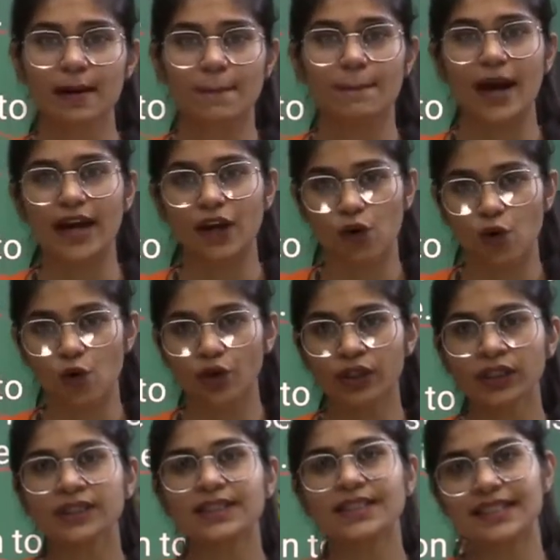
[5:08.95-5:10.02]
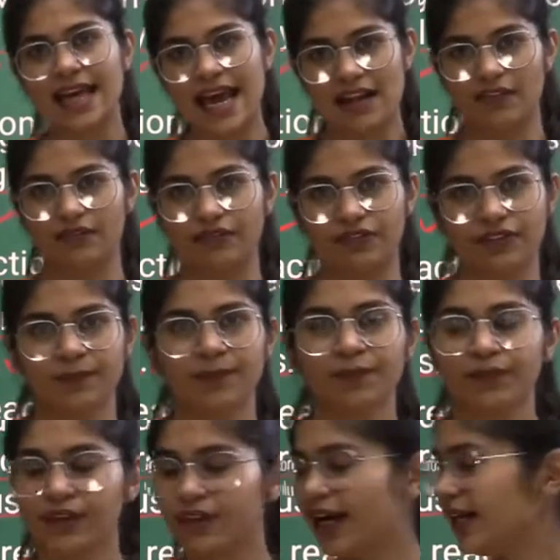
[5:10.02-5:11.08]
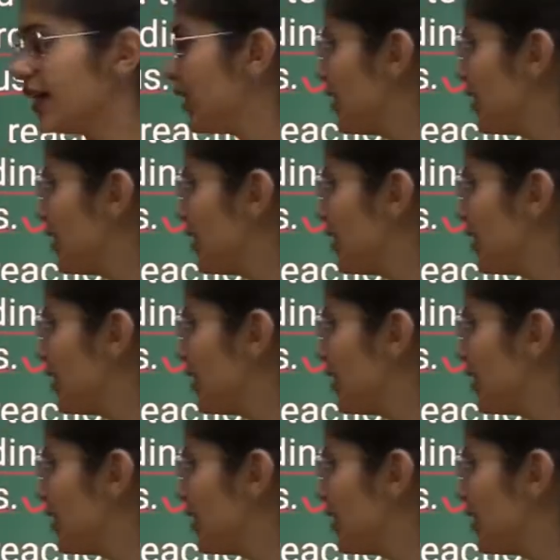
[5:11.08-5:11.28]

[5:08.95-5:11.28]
my own self, right?